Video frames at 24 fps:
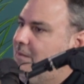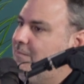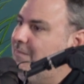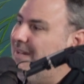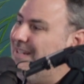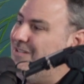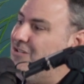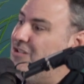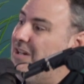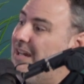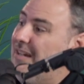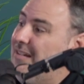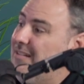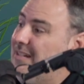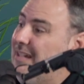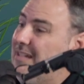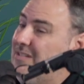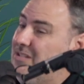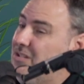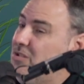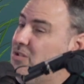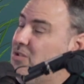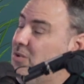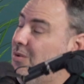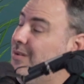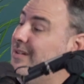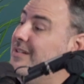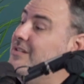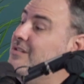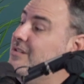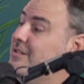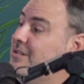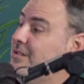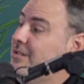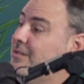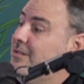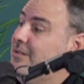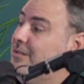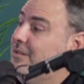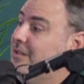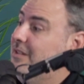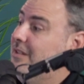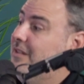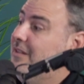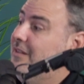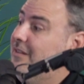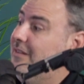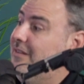My child has a choice
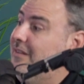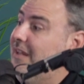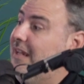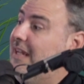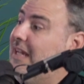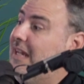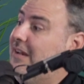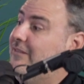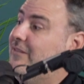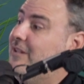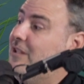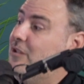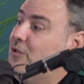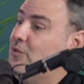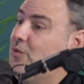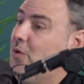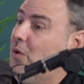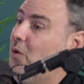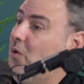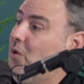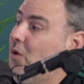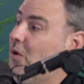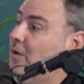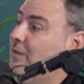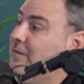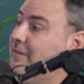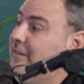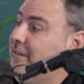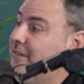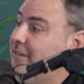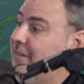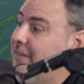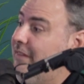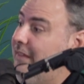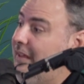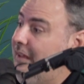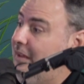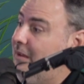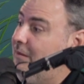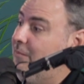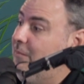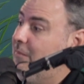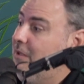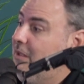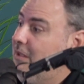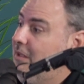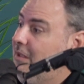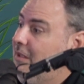too. They have control over them.
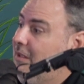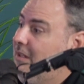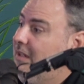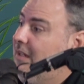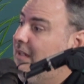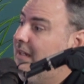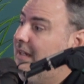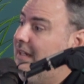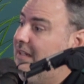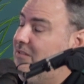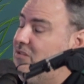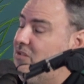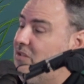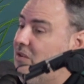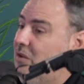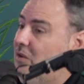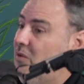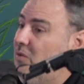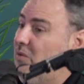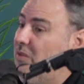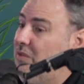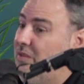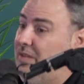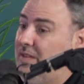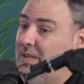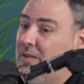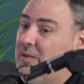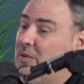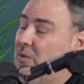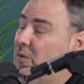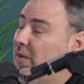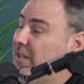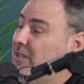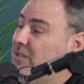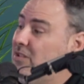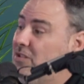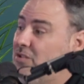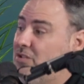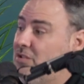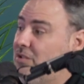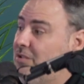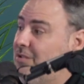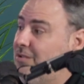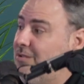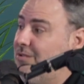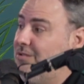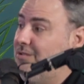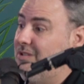And so they're going to
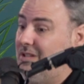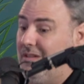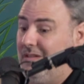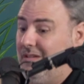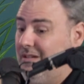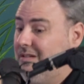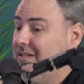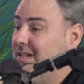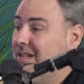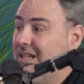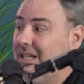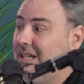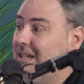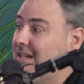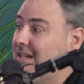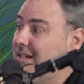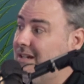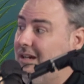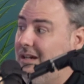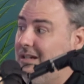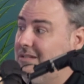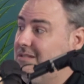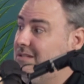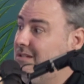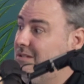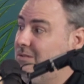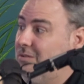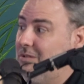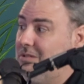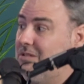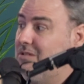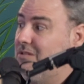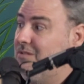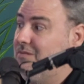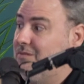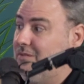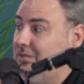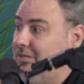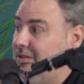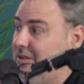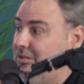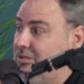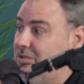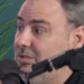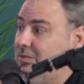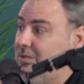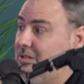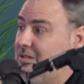choose and they're going to get consequences for their
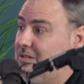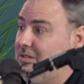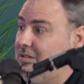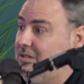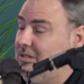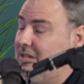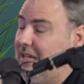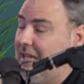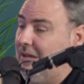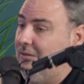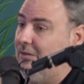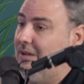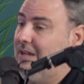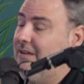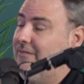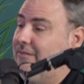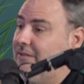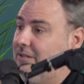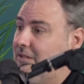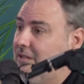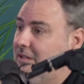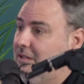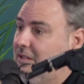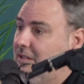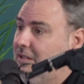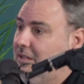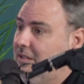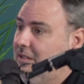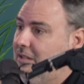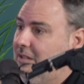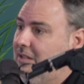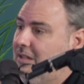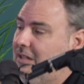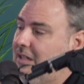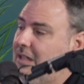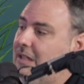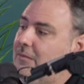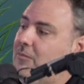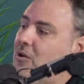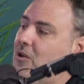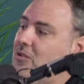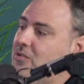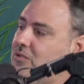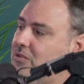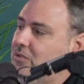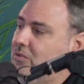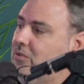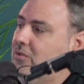choices. However, I'm
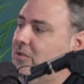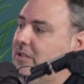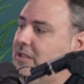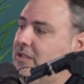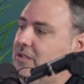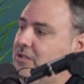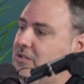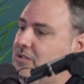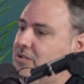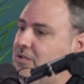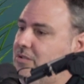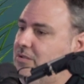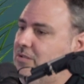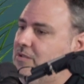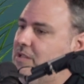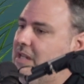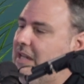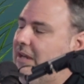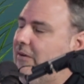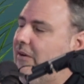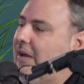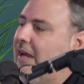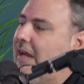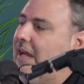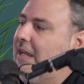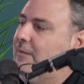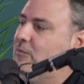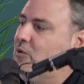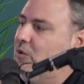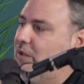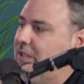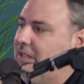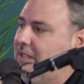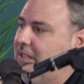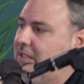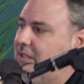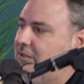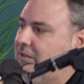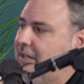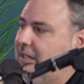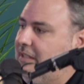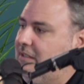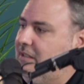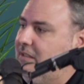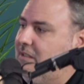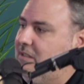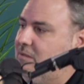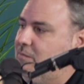also going to choose how I'm going to
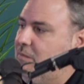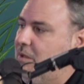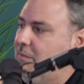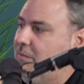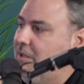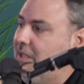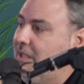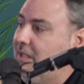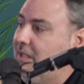interact in this moment.